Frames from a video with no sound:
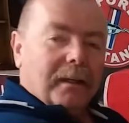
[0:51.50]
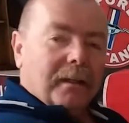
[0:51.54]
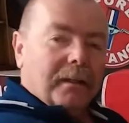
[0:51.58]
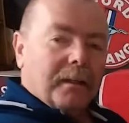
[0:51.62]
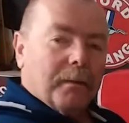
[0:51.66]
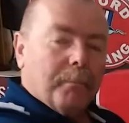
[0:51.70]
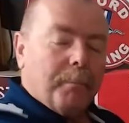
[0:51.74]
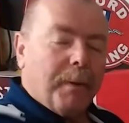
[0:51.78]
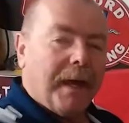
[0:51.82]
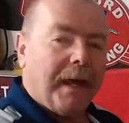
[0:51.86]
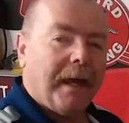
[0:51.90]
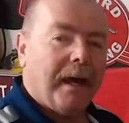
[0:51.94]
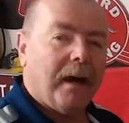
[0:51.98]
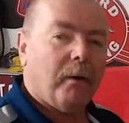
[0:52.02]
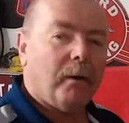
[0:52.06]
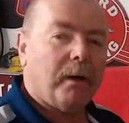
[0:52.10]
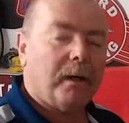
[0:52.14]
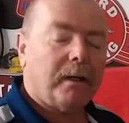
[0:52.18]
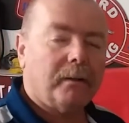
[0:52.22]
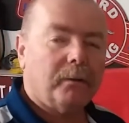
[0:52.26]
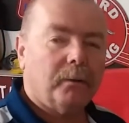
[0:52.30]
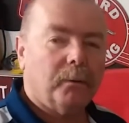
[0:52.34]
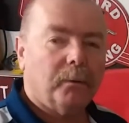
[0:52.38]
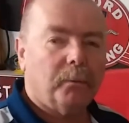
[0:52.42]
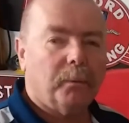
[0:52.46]
the
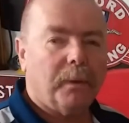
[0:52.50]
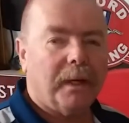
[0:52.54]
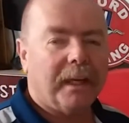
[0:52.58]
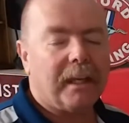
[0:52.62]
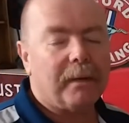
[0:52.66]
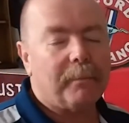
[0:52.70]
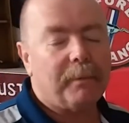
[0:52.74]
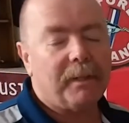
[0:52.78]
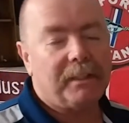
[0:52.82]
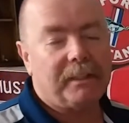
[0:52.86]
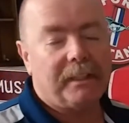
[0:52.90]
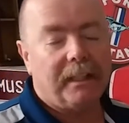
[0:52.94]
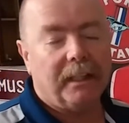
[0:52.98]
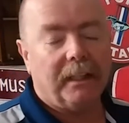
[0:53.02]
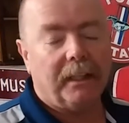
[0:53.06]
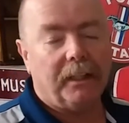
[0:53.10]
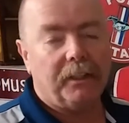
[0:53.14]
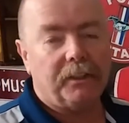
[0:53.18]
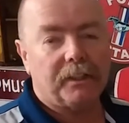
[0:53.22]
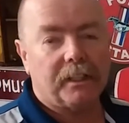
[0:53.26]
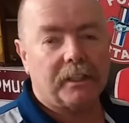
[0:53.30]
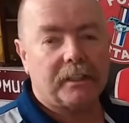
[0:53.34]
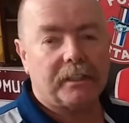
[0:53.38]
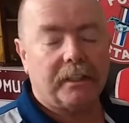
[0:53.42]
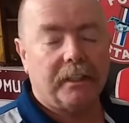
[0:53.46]
power. We're going to be dealing
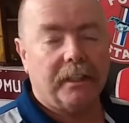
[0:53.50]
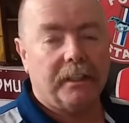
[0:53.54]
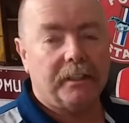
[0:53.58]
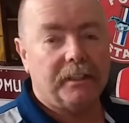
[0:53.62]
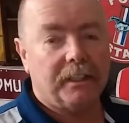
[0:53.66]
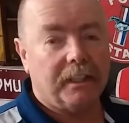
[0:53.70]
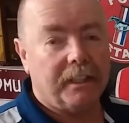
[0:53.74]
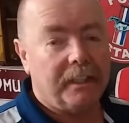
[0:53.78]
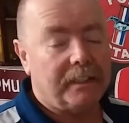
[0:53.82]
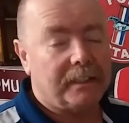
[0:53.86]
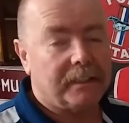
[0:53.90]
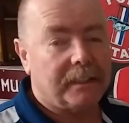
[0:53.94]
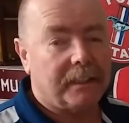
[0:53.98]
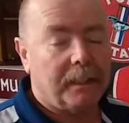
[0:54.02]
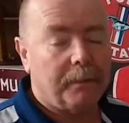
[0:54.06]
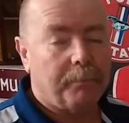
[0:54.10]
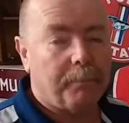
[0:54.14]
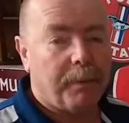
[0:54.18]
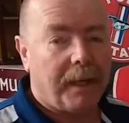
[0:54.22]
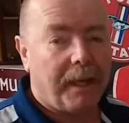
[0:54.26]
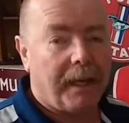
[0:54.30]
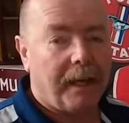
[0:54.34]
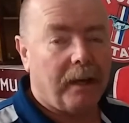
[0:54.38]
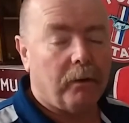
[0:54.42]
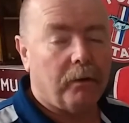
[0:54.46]
just in a DC
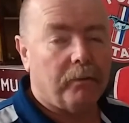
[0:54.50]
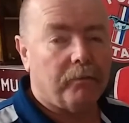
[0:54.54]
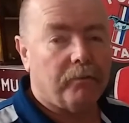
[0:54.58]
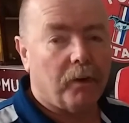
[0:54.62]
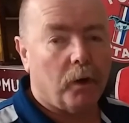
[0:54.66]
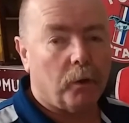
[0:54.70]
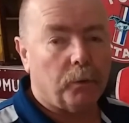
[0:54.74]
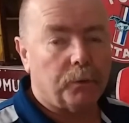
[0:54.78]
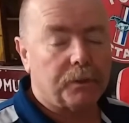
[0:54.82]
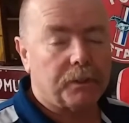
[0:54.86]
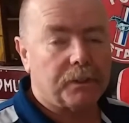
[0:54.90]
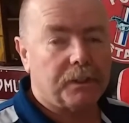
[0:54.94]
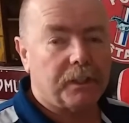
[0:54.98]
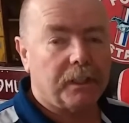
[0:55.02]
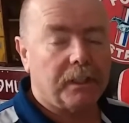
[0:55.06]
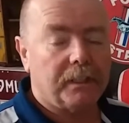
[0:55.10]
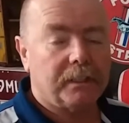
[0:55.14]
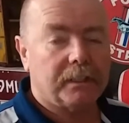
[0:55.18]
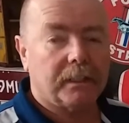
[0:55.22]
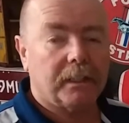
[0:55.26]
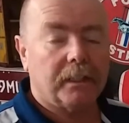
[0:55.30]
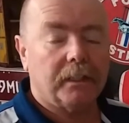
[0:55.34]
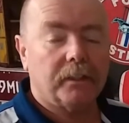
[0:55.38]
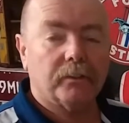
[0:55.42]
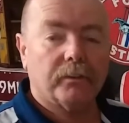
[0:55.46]
power, volts,
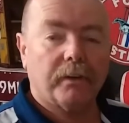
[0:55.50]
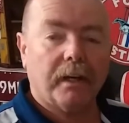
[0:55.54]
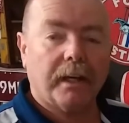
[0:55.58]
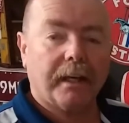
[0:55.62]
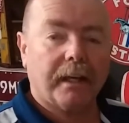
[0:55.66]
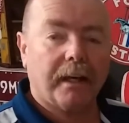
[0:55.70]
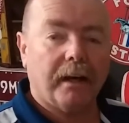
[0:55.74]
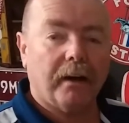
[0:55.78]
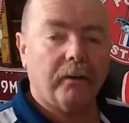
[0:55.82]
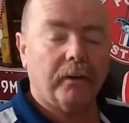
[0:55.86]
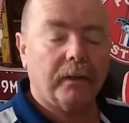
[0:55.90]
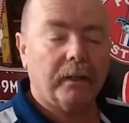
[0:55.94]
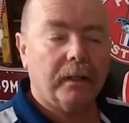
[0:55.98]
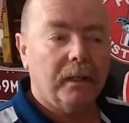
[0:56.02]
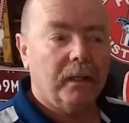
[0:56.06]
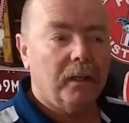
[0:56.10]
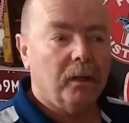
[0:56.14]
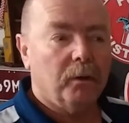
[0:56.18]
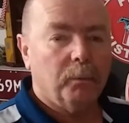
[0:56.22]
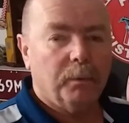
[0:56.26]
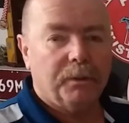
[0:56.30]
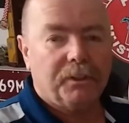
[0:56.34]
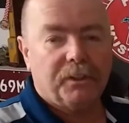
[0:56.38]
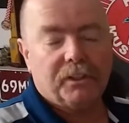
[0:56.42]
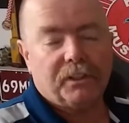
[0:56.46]
DC direct current,
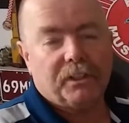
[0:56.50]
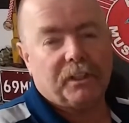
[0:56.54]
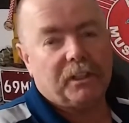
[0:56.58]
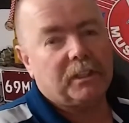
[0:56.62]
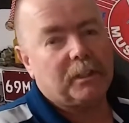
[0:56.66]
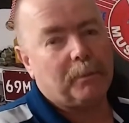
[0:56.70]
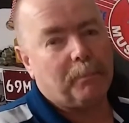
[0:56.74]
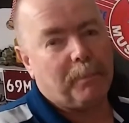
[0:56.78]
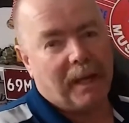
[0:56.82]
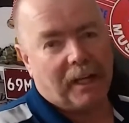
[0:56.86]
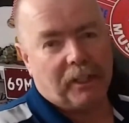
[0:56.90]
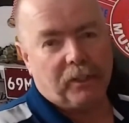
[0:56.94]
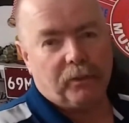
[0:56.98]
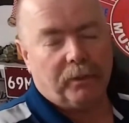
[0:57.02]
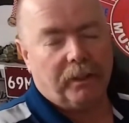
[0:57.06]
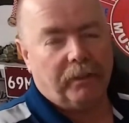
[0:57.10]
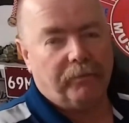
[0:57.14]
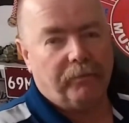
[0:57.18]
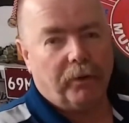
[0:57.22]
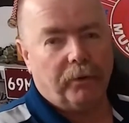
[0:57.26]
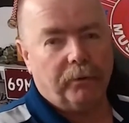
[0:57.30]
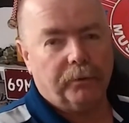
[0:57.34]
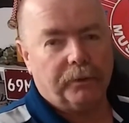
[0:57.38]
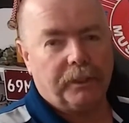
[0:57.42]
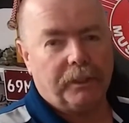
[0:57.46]
which is just a battery
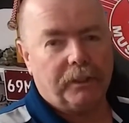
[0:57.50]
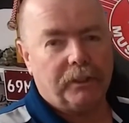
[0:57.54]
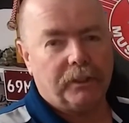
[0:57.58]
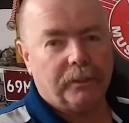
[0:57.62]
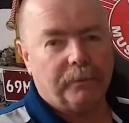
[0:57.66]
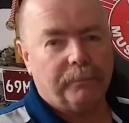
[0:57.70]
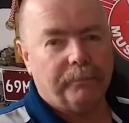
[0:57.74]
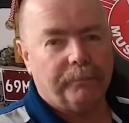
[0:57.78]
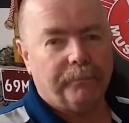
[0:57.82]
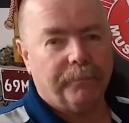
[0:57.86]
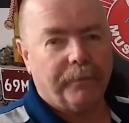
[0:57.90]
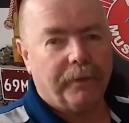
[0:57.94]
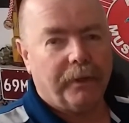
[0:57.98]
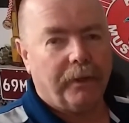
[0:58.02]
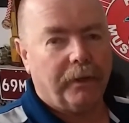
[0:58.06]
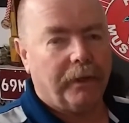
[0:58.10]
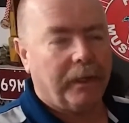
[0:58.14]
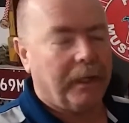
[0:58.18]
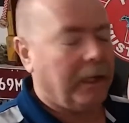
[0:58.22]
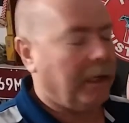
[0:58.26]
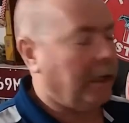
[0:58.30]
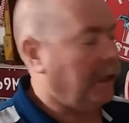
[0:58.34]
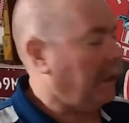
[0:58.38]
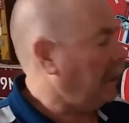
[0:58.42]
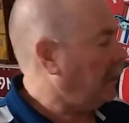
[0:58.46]
voltage.
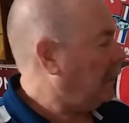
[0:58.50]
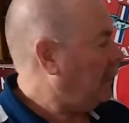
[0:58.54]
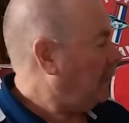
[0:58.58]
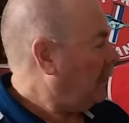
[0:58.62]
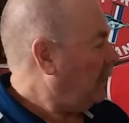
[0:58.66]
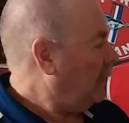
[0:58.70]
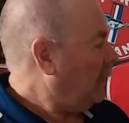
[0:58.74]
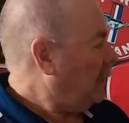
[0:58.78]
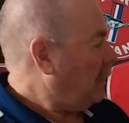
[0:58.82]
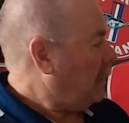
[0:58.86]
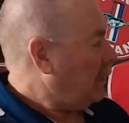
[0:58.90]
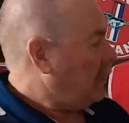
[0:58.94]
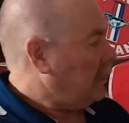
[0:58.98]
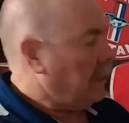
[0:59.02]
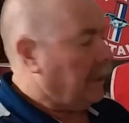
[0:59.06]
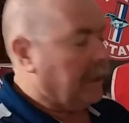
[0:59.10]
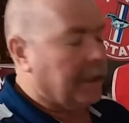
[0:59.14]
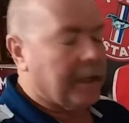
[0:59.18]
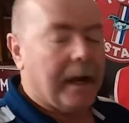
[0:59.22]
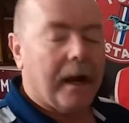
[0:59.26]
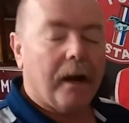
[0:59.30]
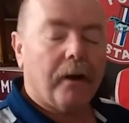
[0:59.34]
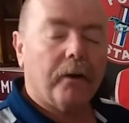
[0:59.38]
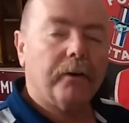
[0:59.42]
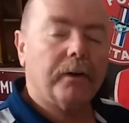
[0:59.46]
Okay, the
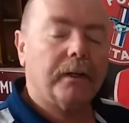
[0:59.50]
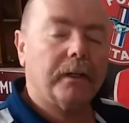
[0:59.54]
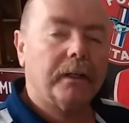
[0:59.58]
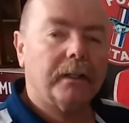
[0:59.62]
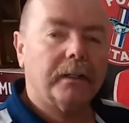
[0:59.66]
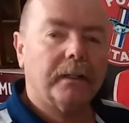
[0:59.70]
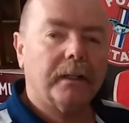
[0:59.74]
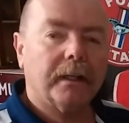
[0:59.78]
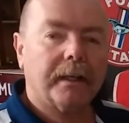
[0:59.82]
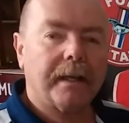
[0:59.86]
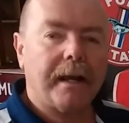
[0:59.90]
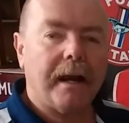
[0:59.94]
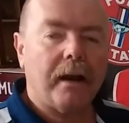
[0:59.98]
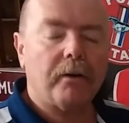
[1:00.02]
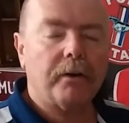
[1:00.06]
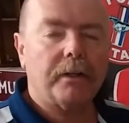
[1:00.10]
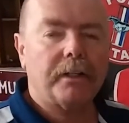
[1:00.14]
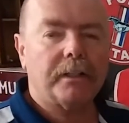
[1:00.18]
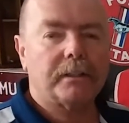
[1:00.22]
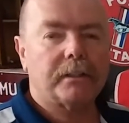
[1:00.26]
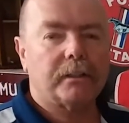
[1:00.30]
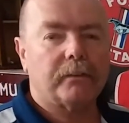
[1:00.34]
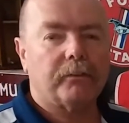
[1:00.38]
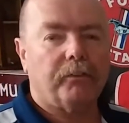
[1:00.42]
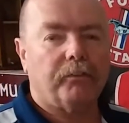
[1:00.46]
current
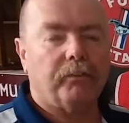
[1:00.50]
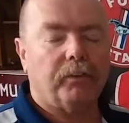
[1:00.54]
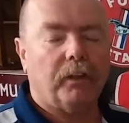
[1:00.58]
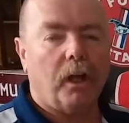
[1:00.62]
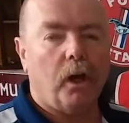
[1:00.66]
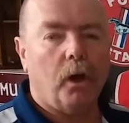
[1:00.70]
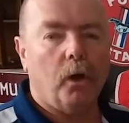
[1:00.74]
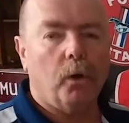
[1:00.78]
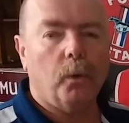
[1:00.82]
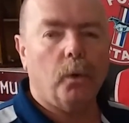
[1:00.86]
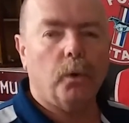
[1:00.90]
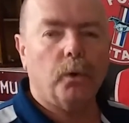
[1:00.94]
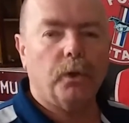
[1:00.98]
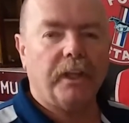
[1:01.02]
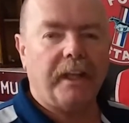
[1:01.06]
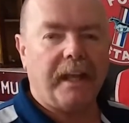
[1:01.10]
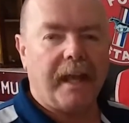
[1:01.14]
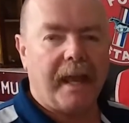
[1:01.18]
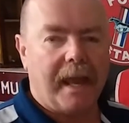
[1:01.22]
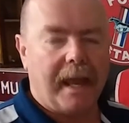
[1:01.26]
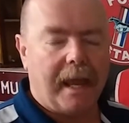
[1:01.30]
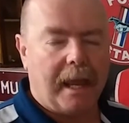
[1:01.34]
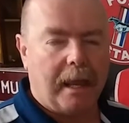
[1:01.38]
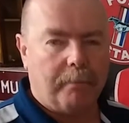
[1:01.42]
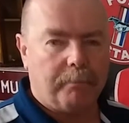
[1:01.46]
is the flow or the
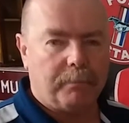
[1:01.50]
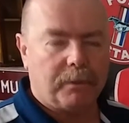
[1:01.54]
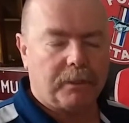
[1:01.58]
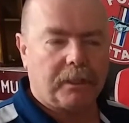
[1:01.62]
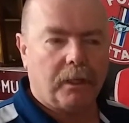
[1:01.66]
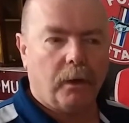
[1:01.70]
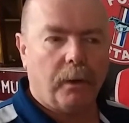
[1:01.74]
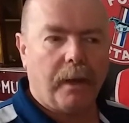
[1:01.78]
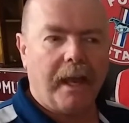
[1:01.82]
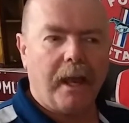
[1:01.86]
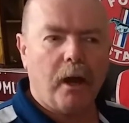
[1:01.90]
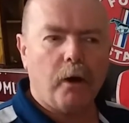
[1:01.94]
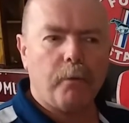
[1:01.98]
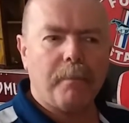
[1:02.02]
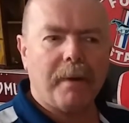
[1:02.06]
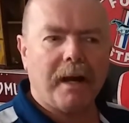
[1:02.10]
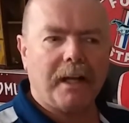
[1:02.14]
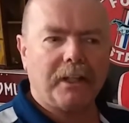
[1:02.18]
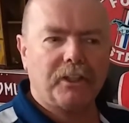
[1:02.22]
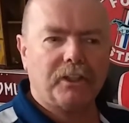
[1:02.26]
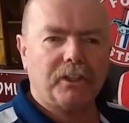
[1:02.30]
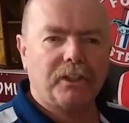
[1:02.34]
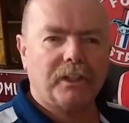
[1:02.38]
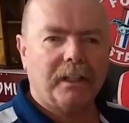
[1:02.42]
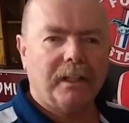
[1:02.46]
amps, so how
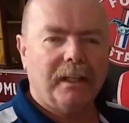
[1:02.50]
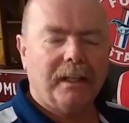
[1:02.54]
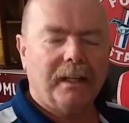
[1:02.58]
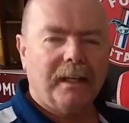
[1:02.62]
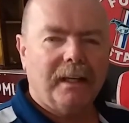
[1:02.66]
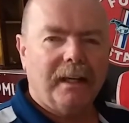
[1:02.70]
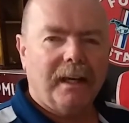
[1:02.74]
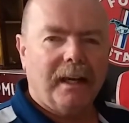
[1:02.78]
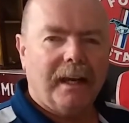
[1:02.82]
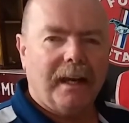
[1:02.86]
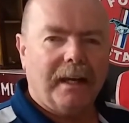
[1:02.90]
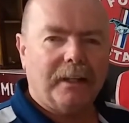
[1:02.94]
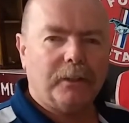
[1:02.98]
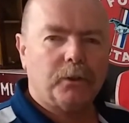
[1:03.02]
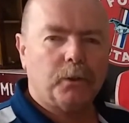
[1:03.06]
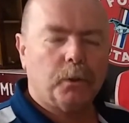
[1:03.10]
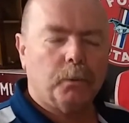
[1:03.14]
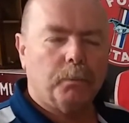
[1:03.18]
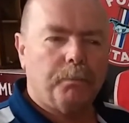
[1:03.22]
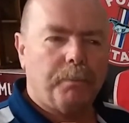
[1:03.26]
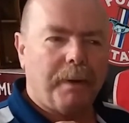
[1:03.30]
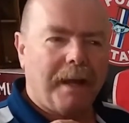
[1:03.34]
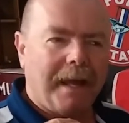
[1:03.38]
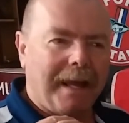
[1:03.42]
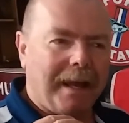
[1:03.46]
much actual
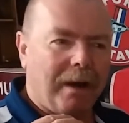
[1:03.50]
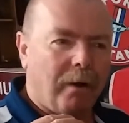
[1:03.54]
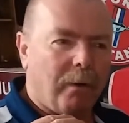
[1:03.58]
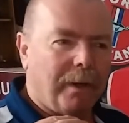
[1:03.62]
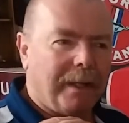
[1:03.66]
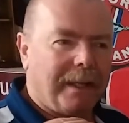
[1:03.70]
power